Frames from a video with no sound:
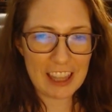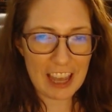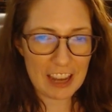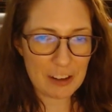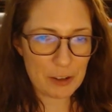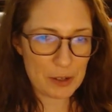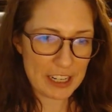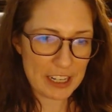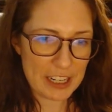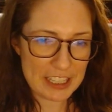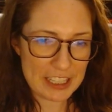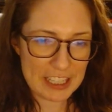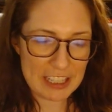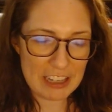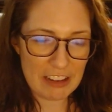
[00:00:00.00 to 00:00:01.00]
that whole
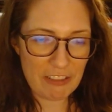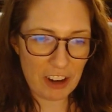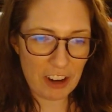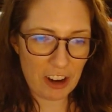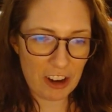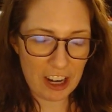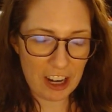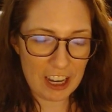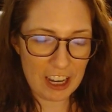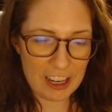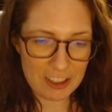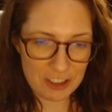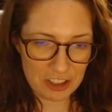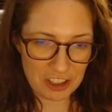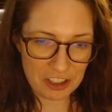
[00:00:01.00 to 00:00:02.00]
like
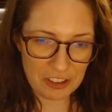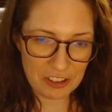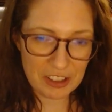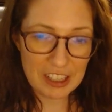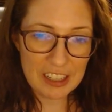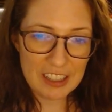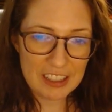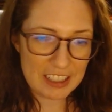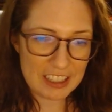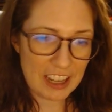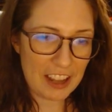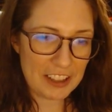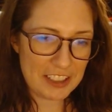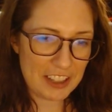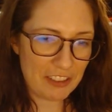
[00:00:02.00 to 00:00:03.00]
seafaring issue,
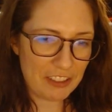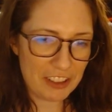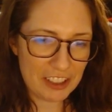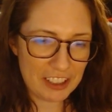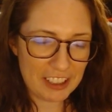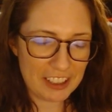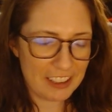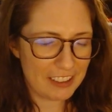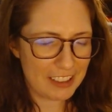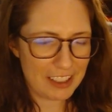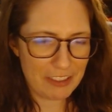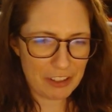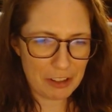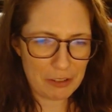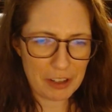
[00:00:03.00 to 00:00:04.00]

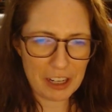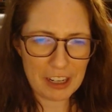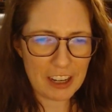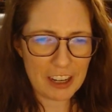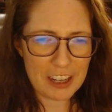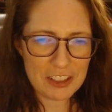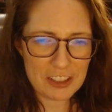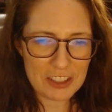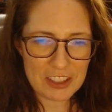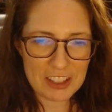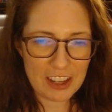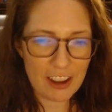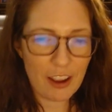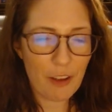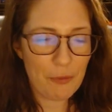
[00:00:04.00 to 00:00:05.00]
definitely give it a read. I
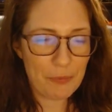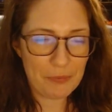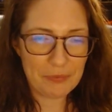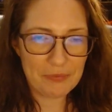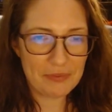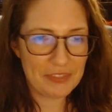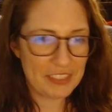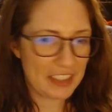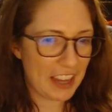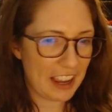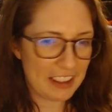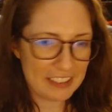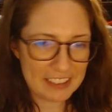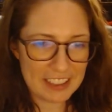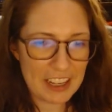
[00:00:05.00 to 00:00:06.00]
just,
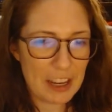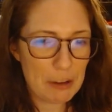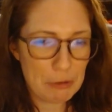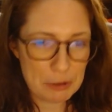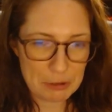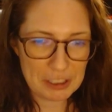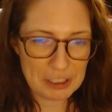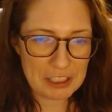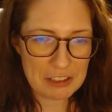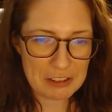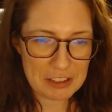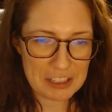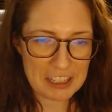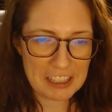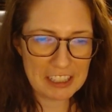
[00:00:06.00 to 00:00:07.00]
yeah, it was really
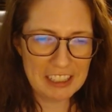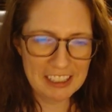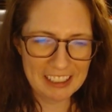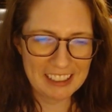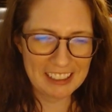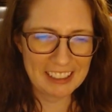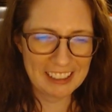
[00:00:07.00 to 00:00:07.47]
interesting.